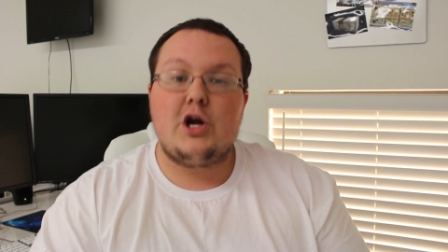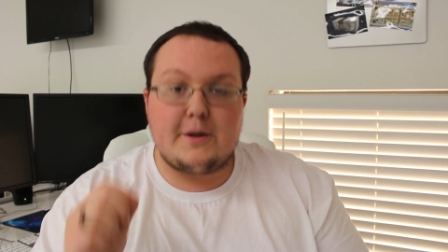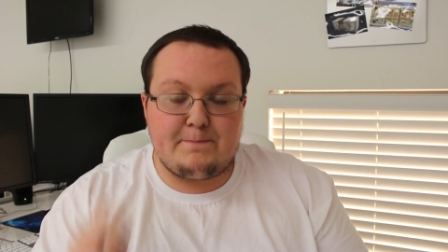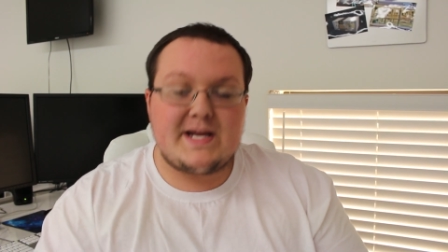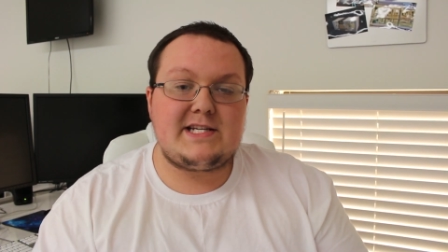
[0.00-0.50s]

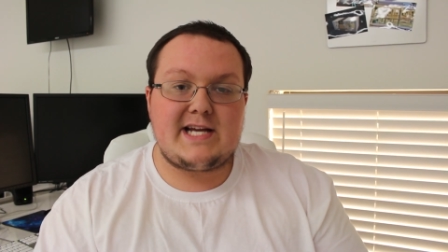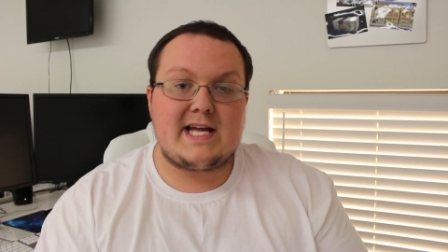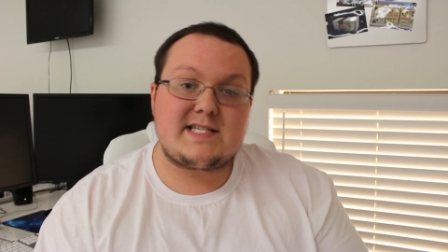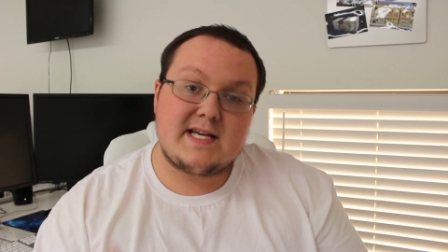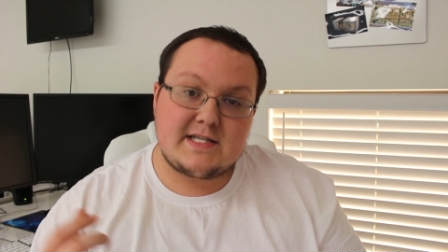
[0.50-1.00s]
could be a
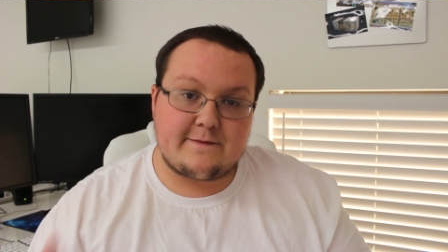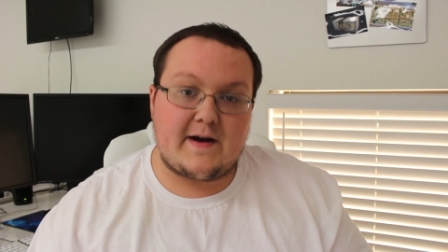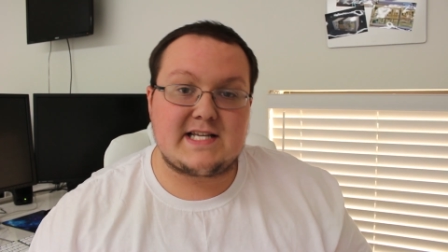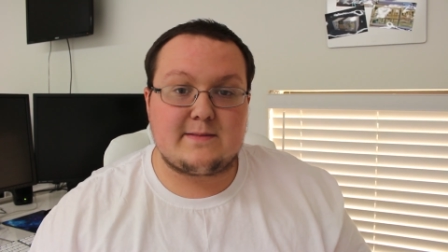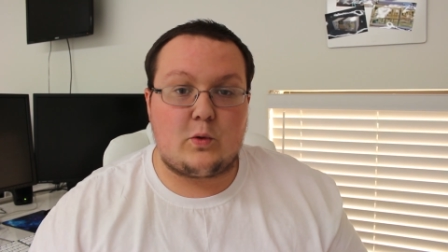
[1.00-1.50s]
chance to
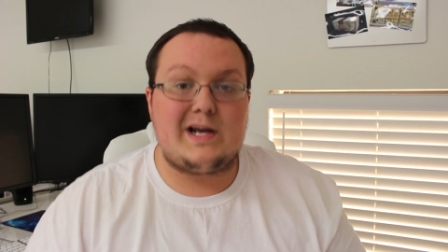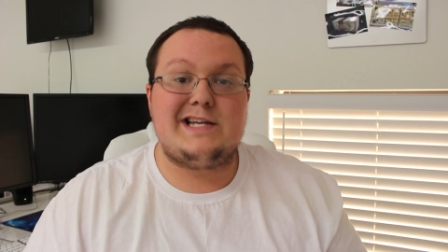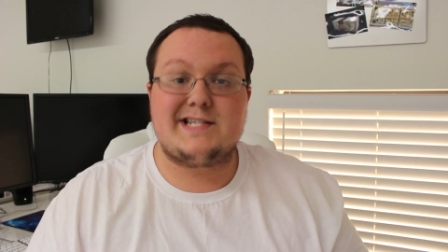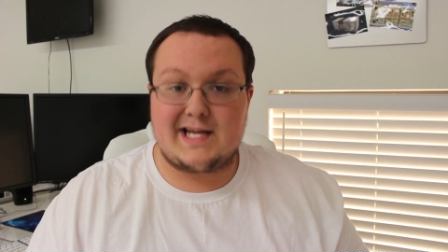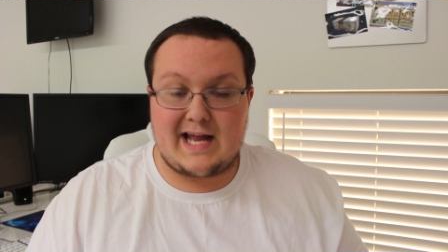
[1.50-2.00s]
find
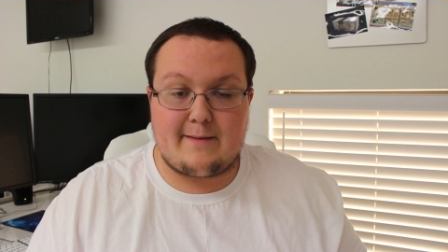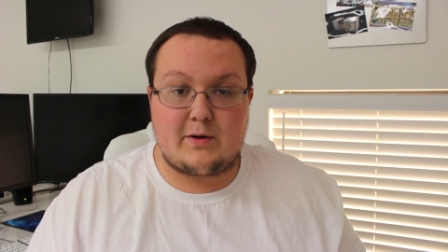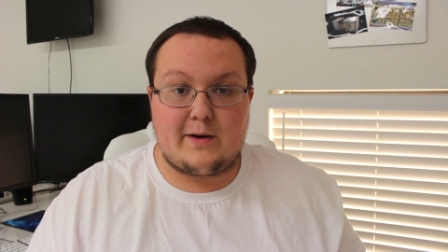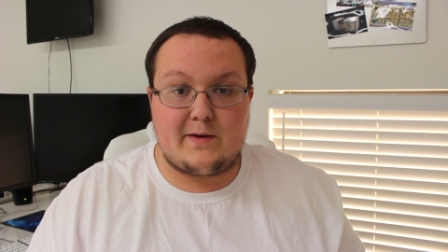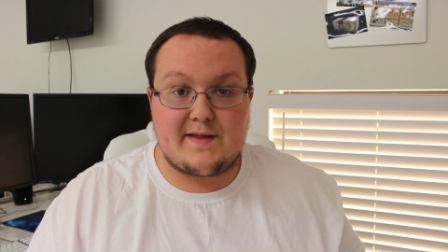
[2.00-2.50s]
someone to
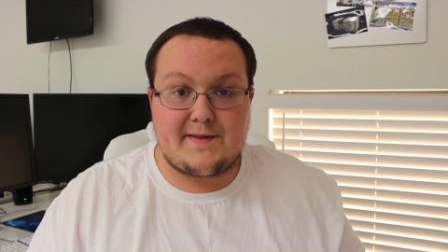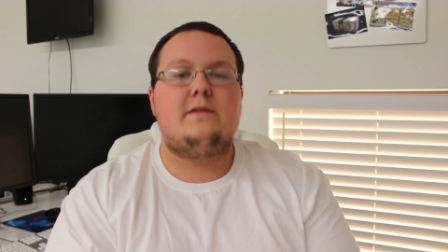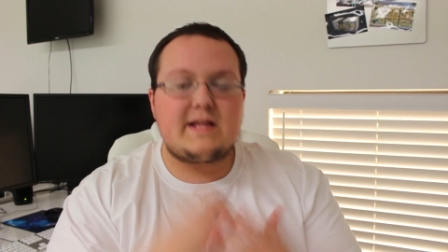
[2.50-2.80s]
collaborate with.